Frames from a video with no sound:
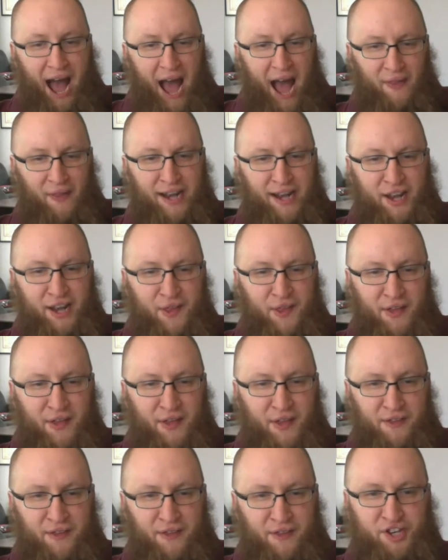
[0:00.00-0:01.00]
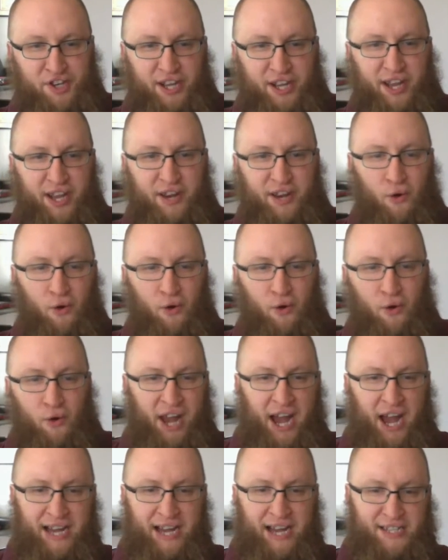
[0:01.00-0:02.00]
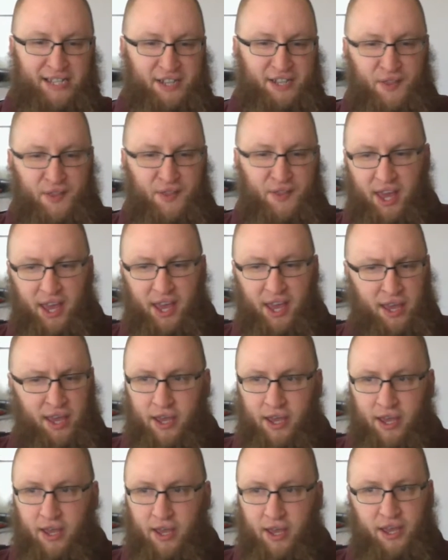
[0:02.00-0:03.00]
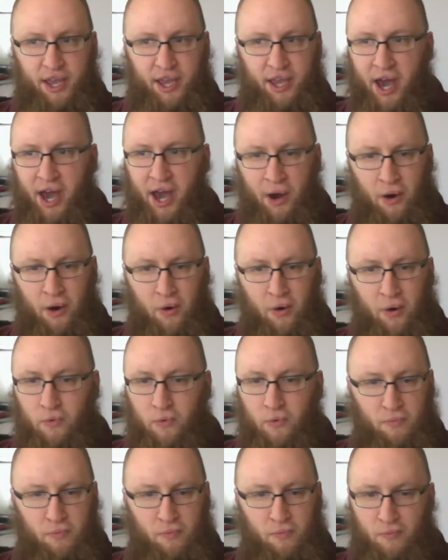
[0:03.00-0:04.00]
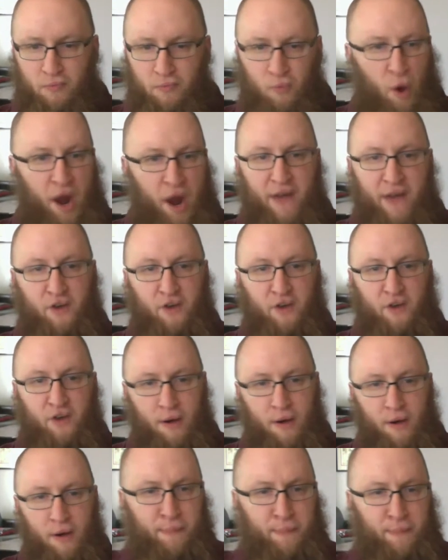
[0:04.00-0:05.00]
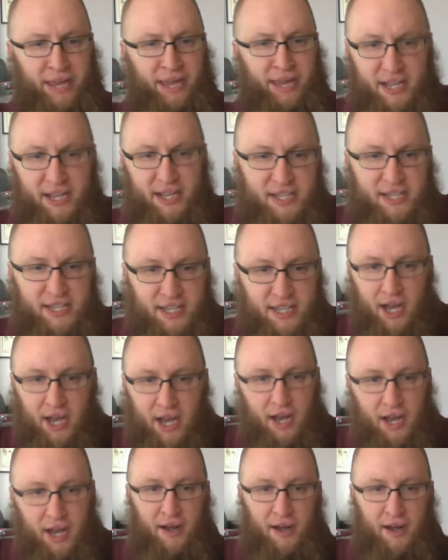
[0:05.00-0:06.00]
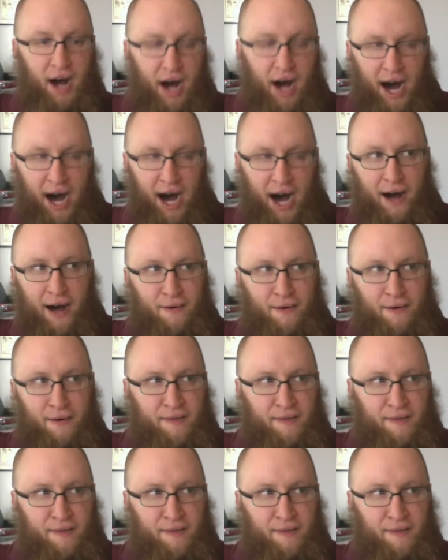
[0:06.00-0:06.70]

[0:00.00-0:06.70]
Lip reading: like to think that if she had organized the, whatever puppies, fandom